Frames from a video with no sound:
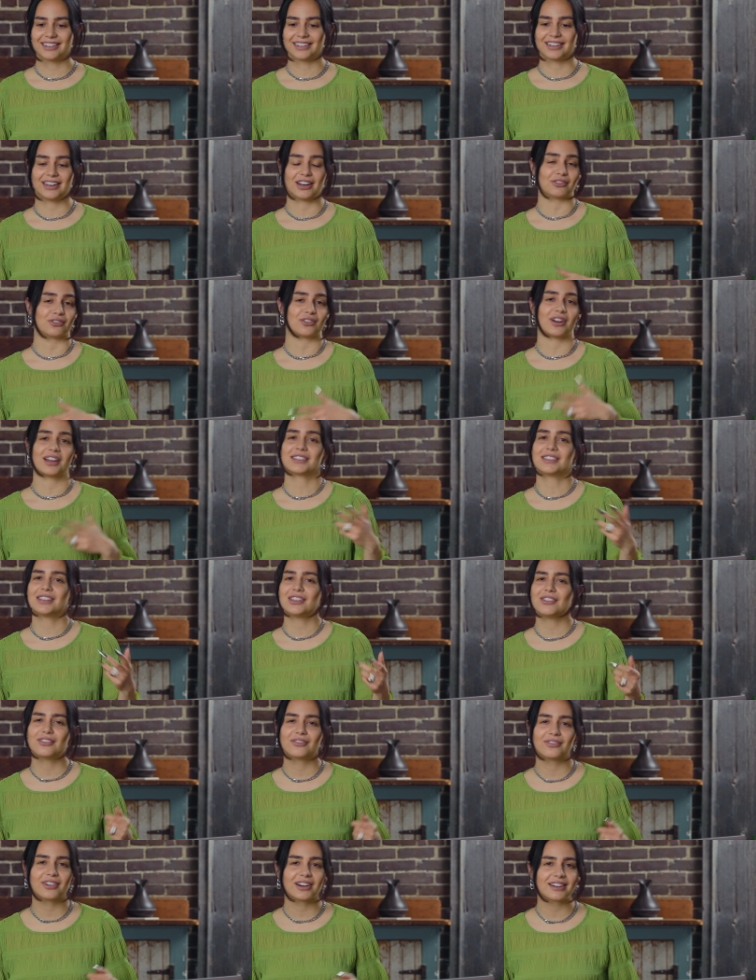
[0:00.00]
you know, trust the
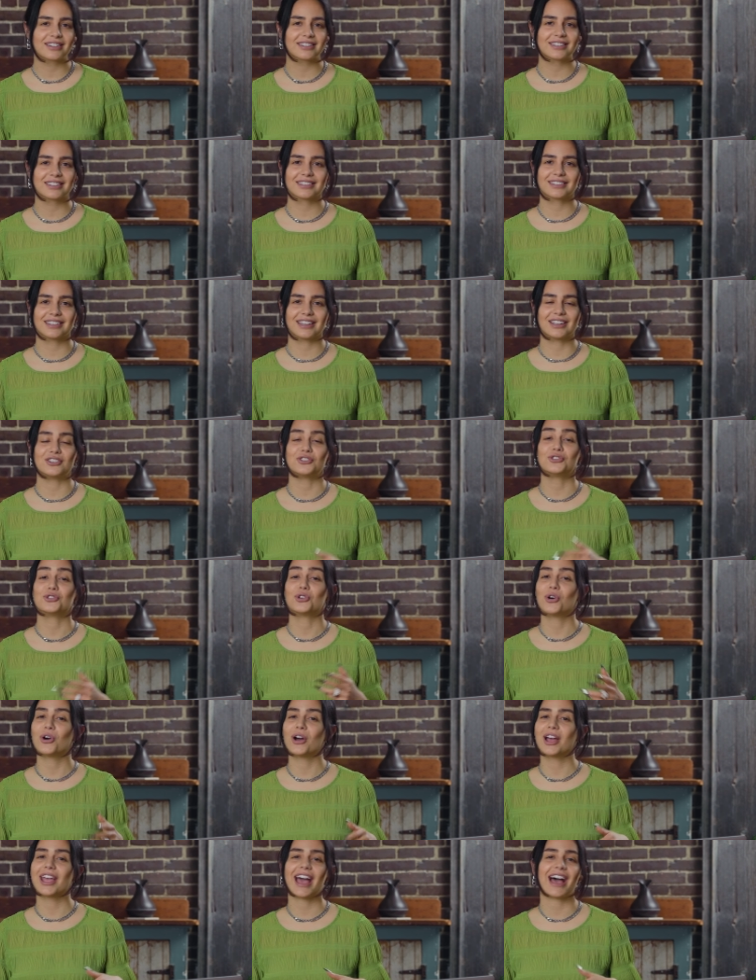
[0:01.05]
universe,
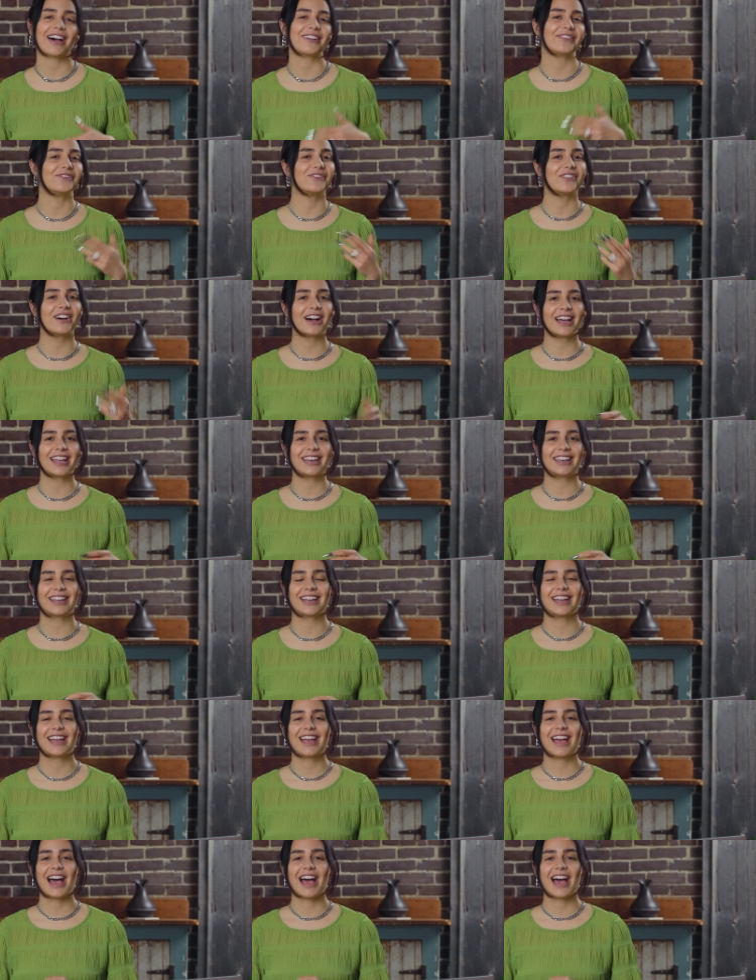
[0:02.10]
enjoy, have fun.